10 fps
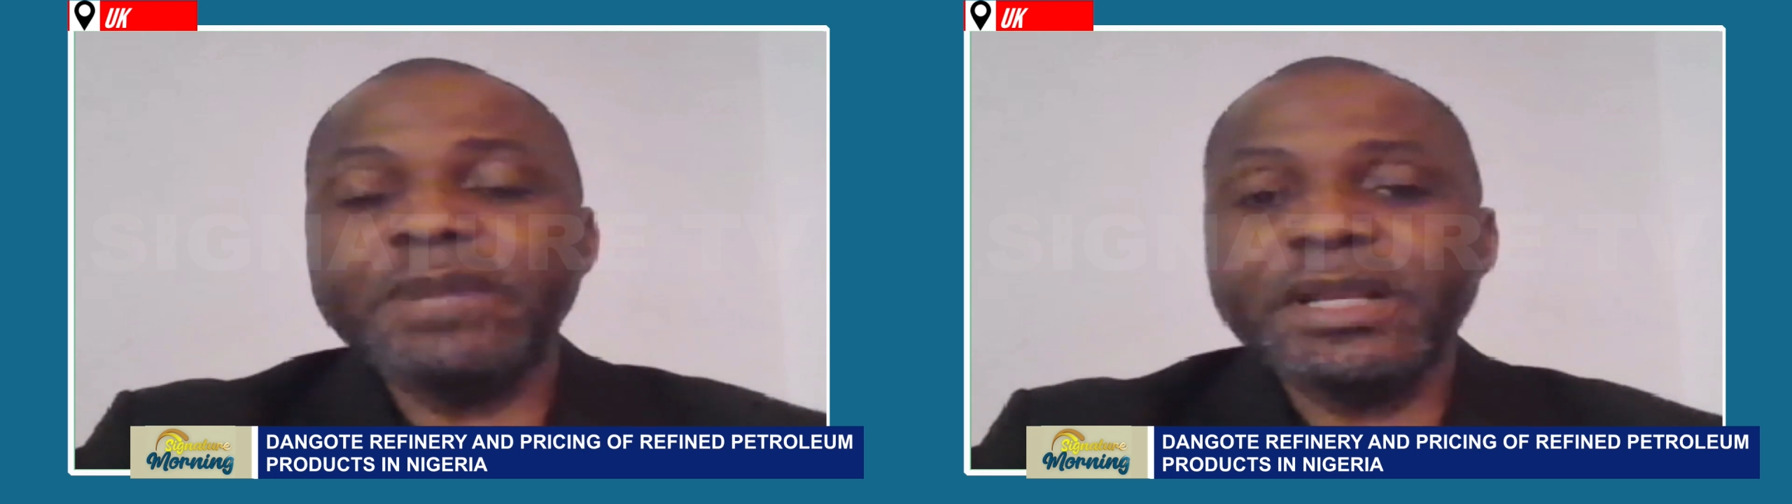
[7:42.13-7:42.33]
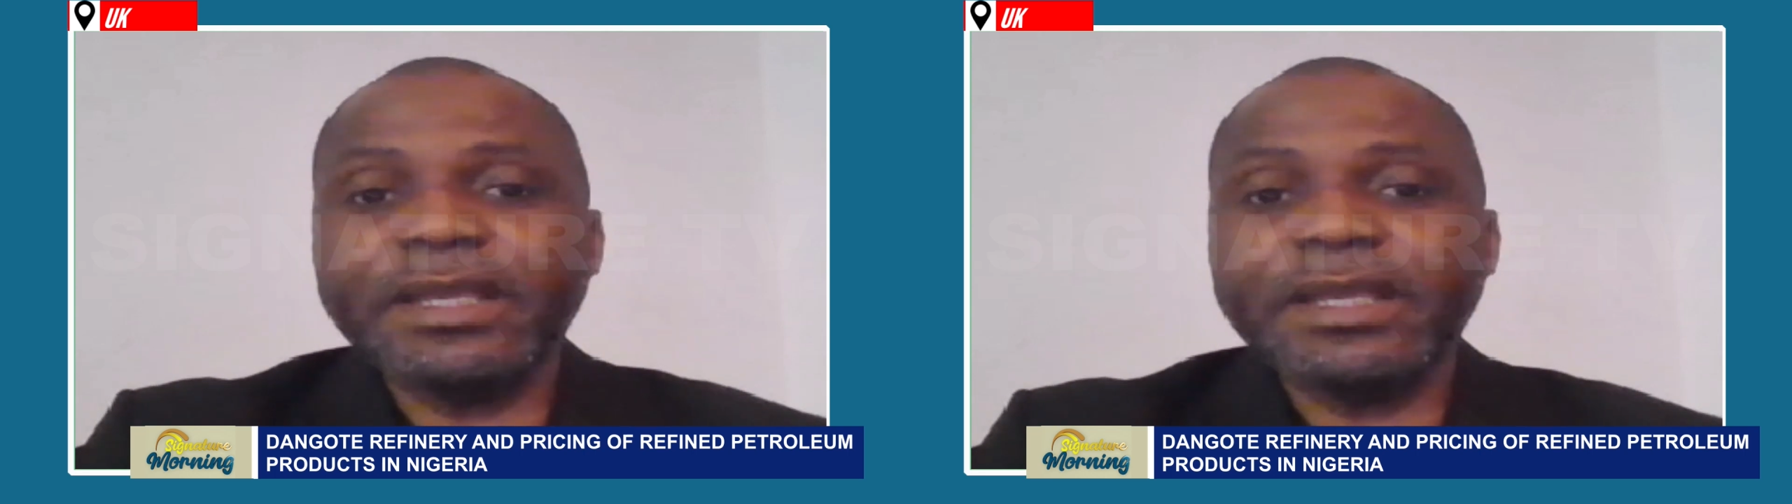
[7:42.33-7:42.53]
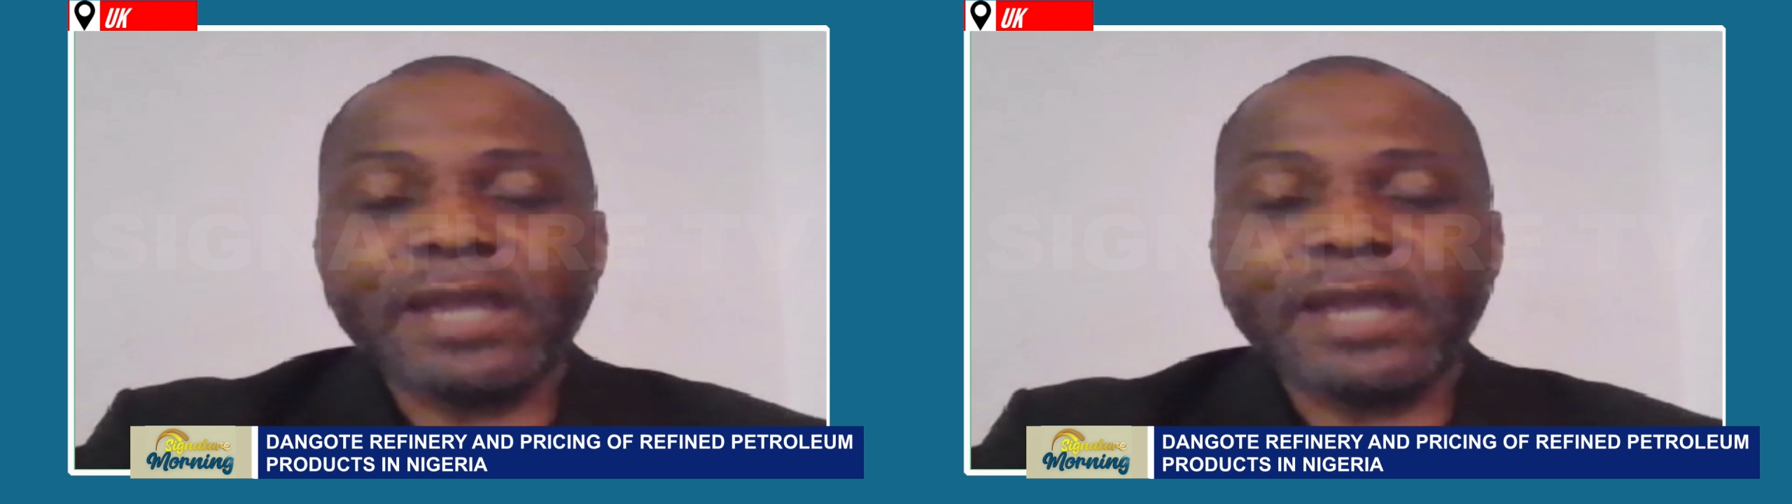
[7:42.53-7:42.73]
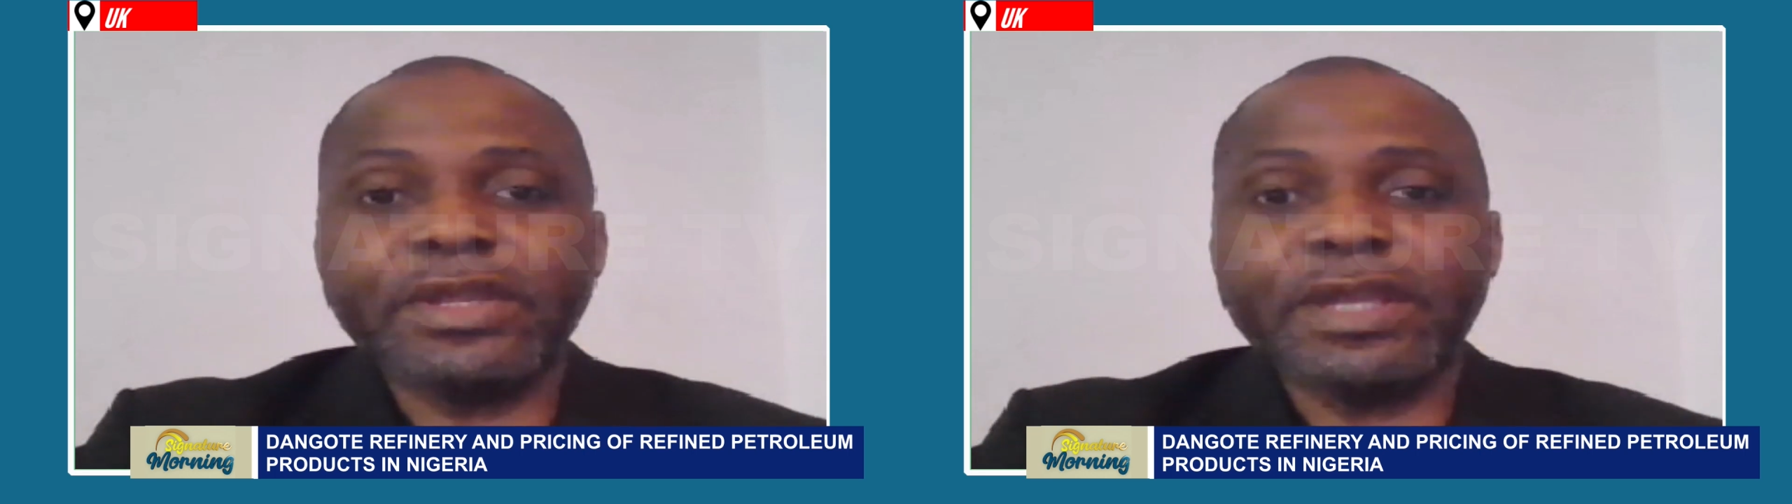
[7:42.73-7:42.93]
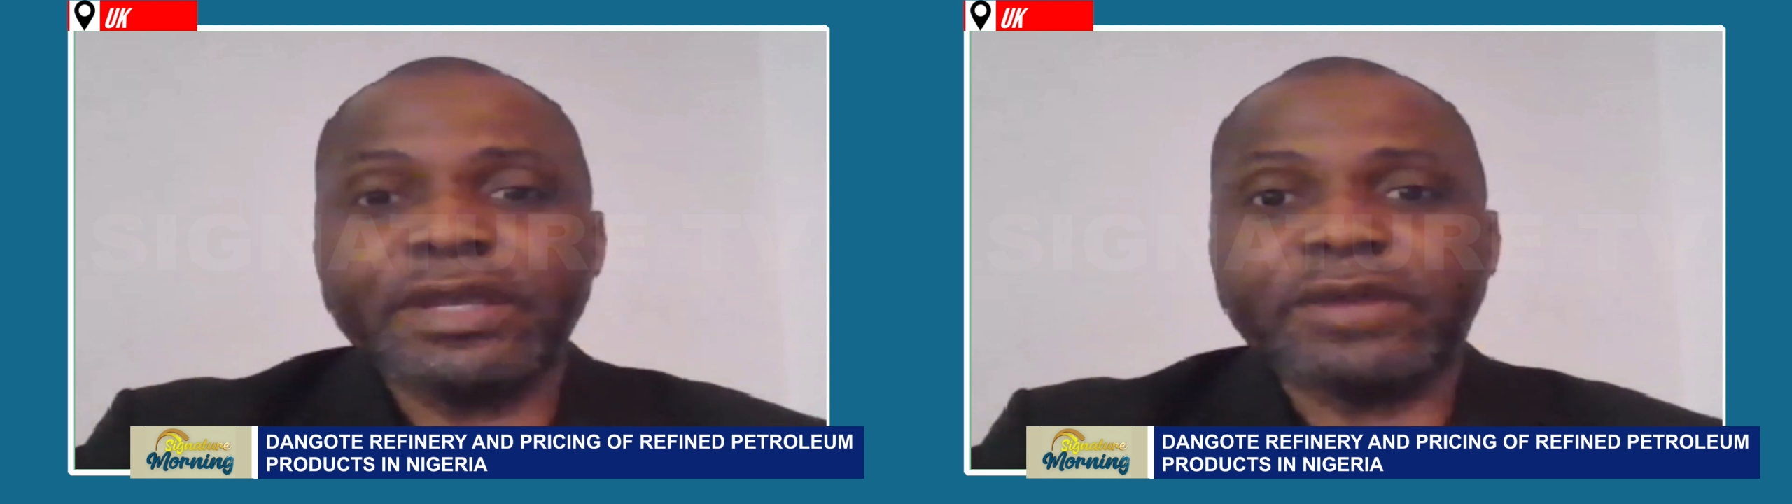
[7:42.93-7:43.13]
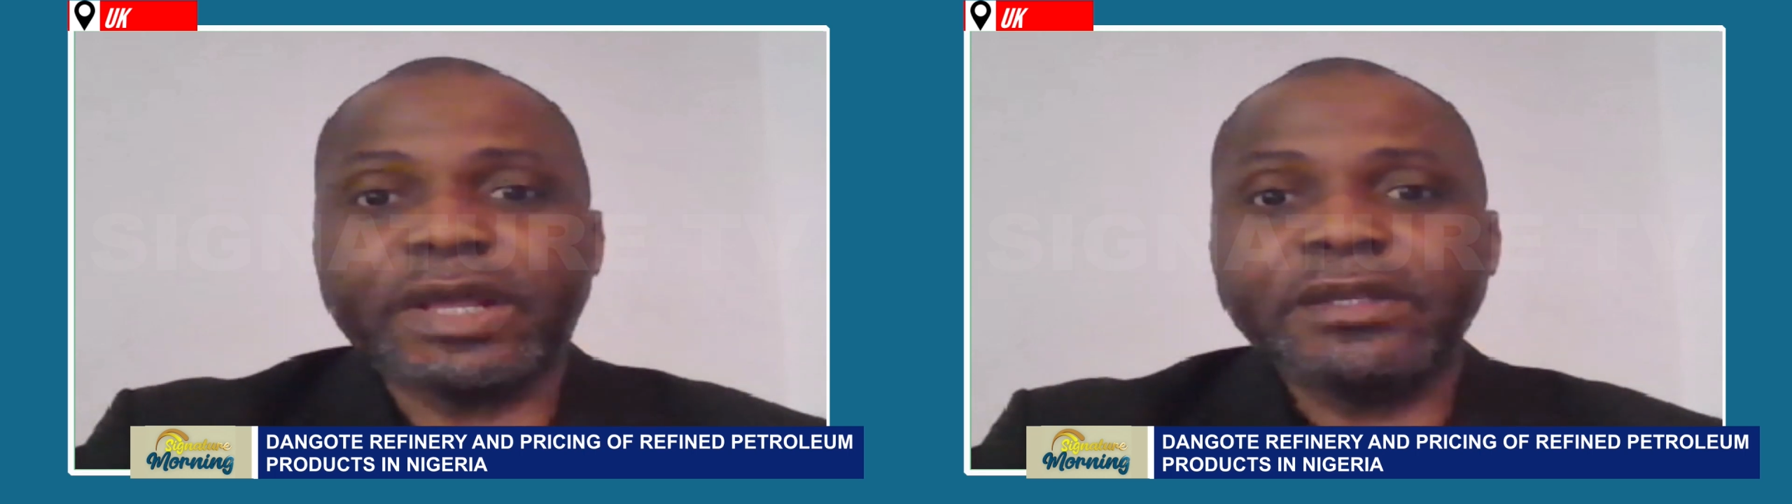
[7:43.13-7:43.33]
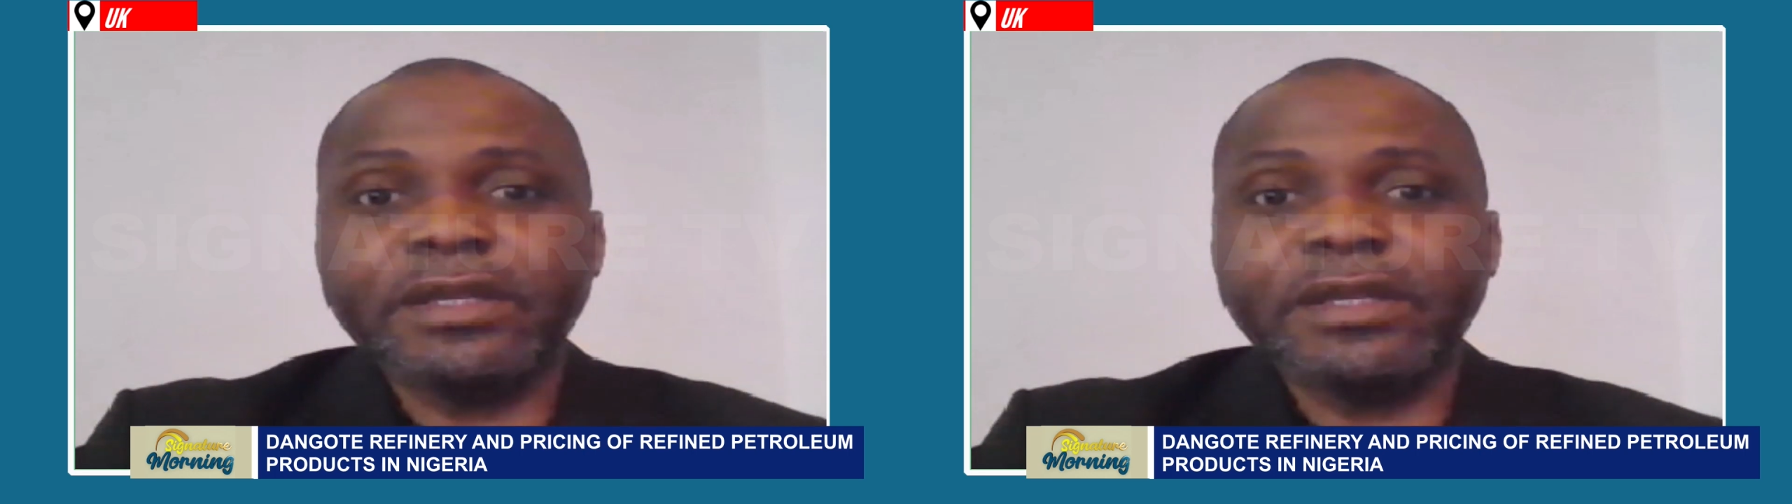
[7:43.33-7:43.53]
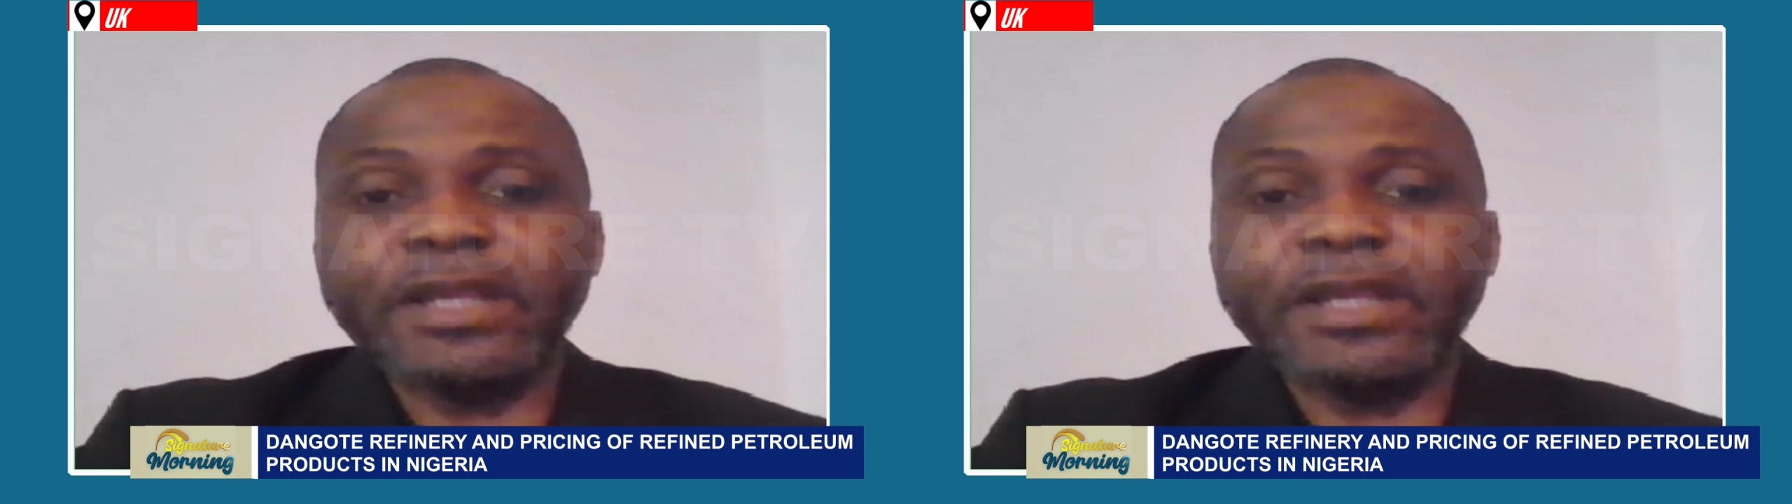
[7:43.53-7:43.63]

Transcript: the Mele Kyari era.